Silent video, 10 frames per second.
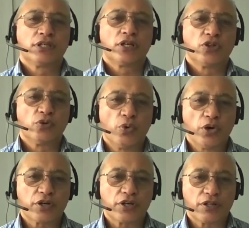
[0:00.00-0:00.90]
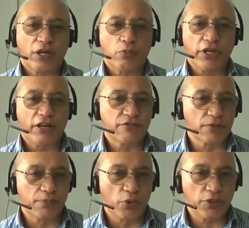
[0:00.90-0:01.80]
the work that we have
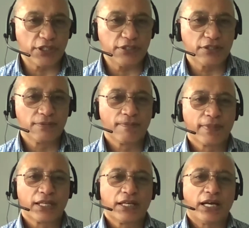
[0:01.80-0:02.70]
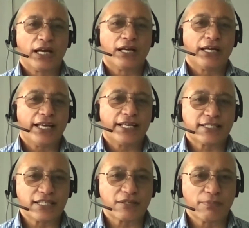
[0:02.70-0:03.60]
supported,
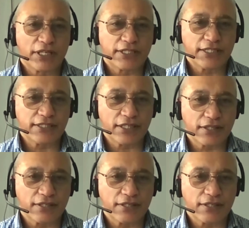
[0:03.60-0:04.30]
Accessibility Tick,